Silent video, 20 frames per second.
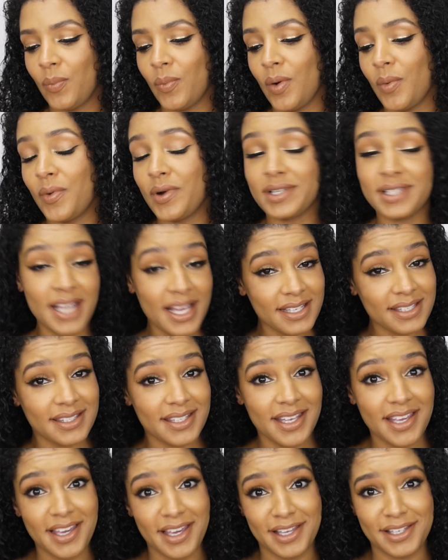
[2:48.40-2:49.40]
What we're
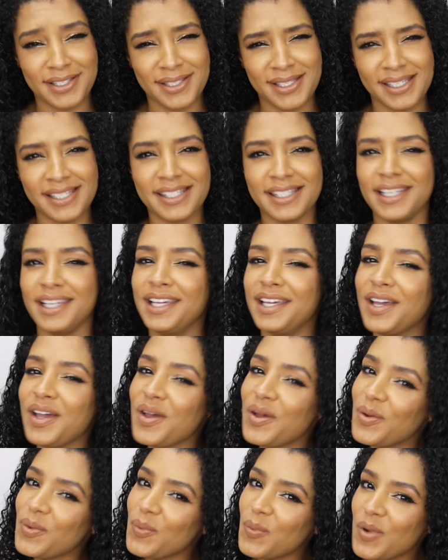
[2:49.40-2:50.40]
testing is to see
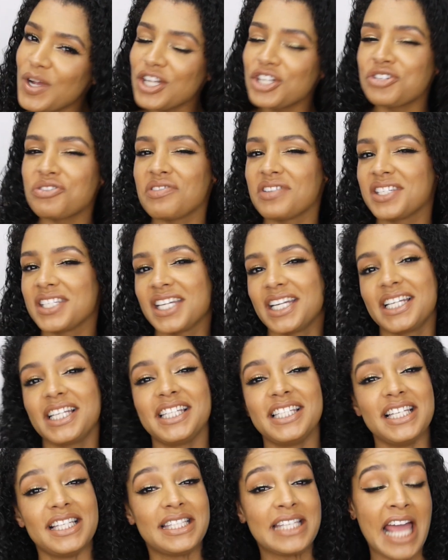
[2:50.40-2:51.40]
which one's
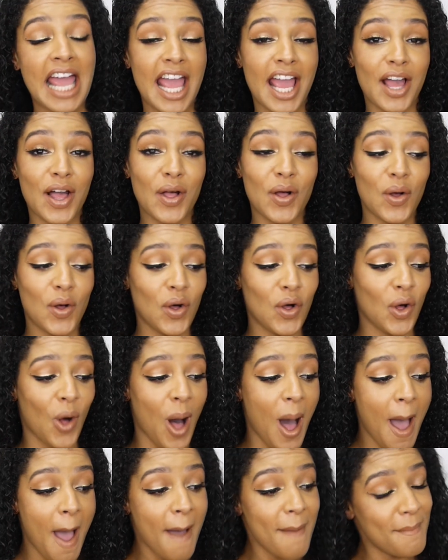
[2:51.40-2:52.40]
gonna
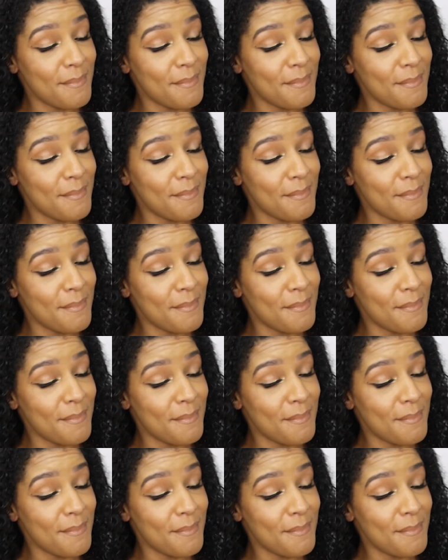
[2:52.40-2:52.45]
detangle